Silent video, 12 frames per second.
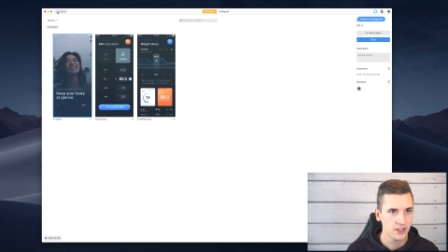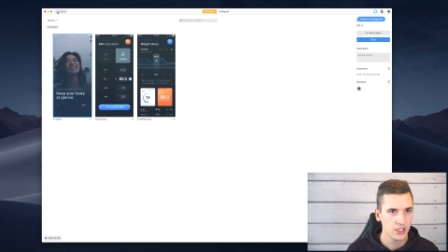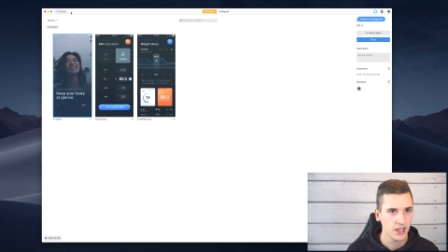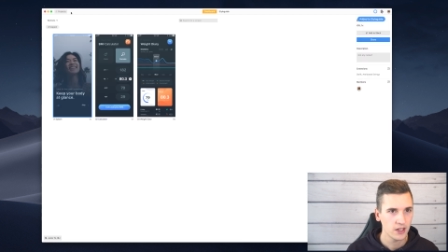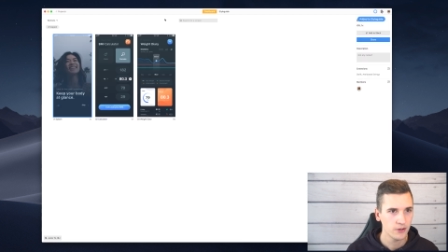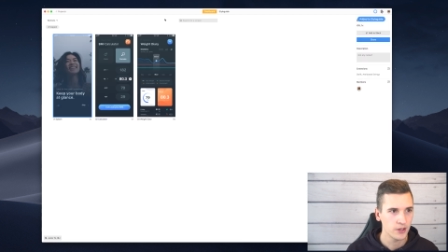
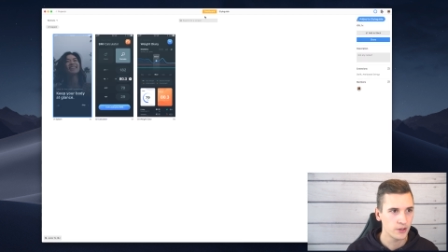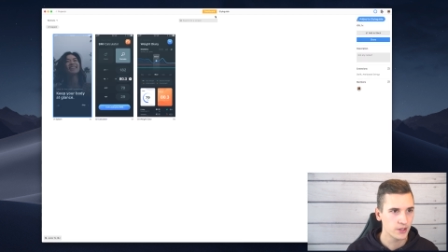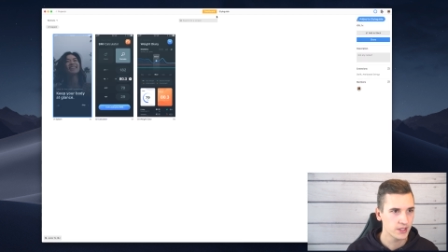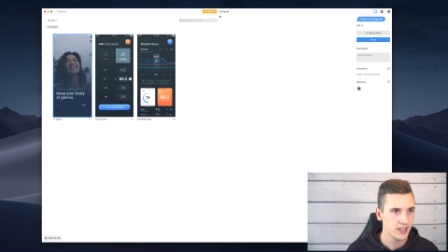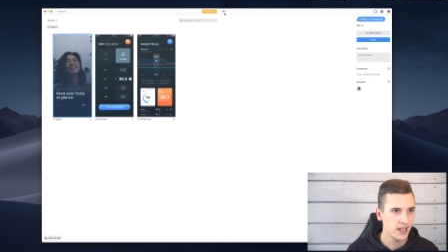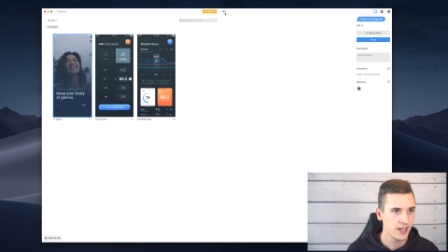check out our
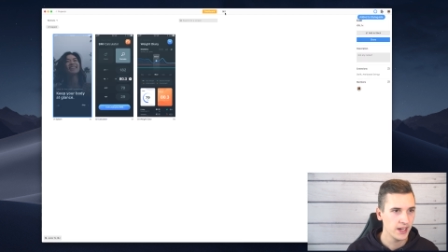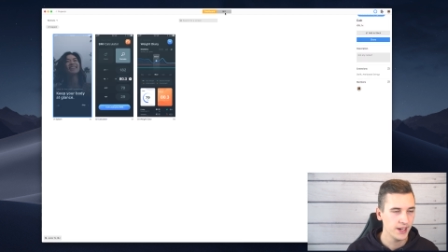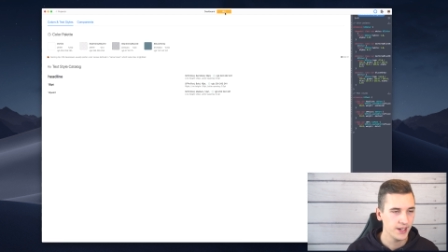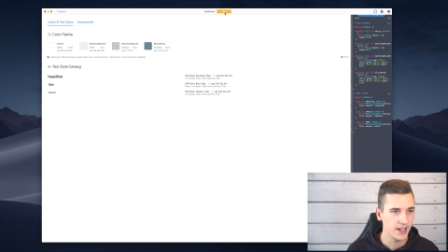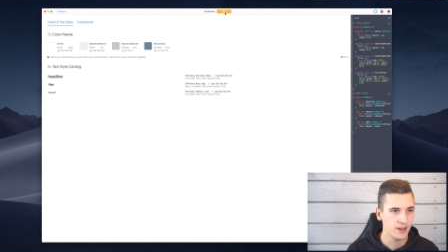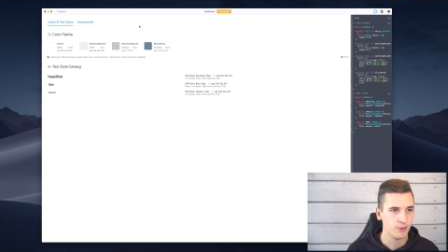style
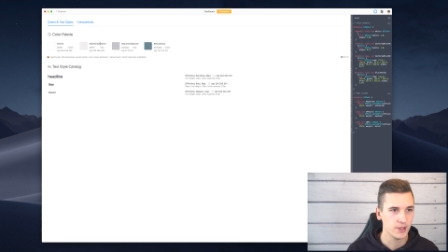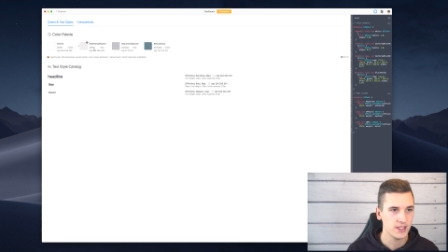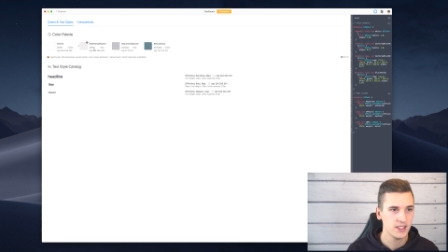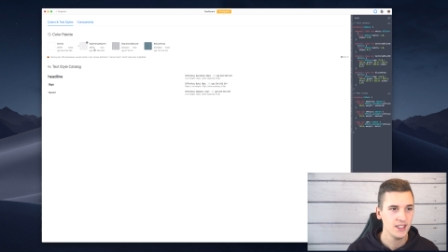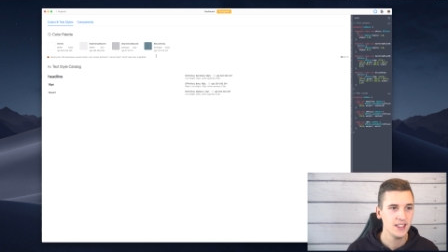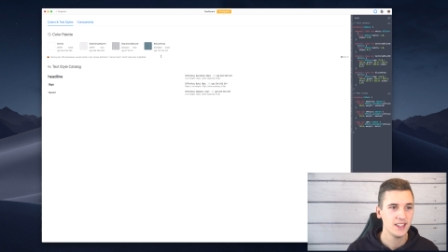guide, and we
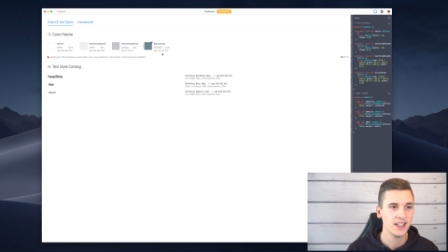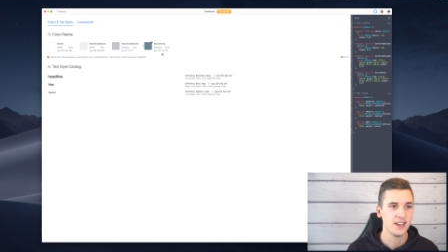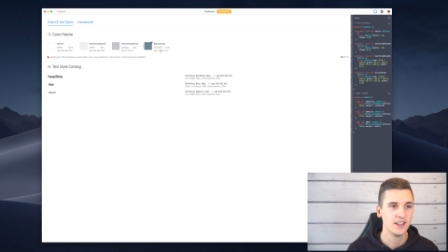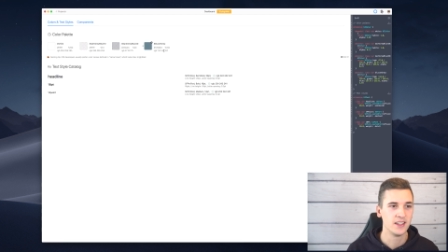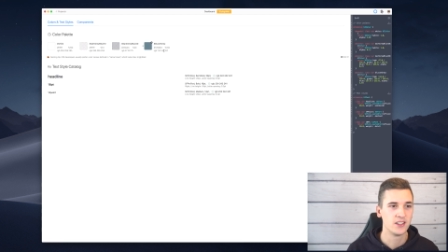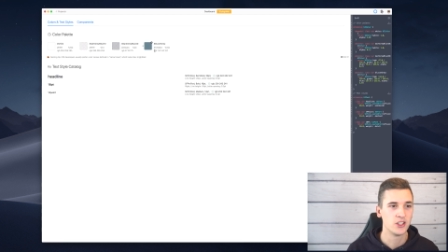see
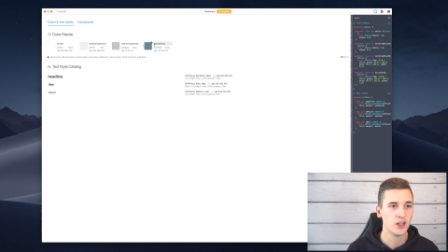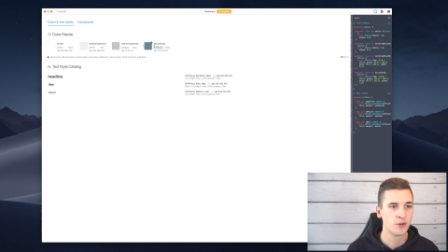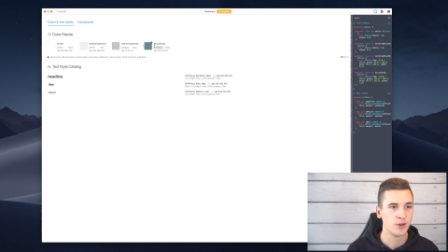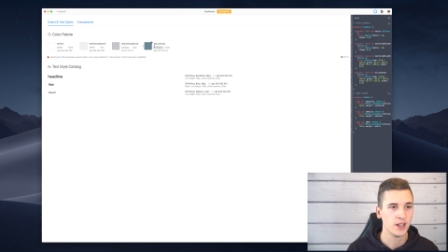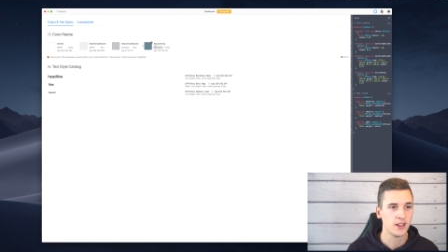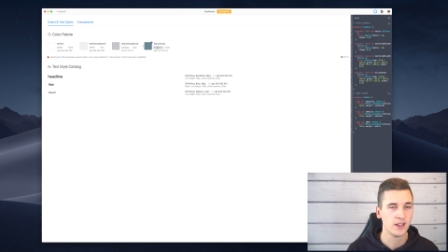that it
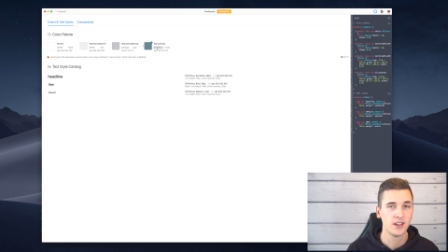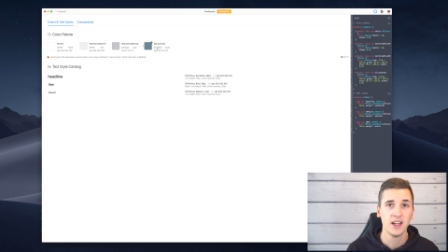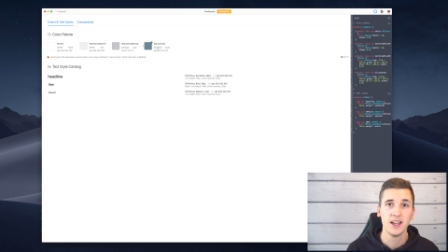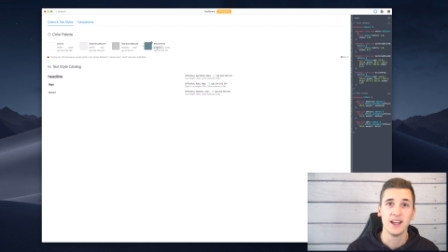generated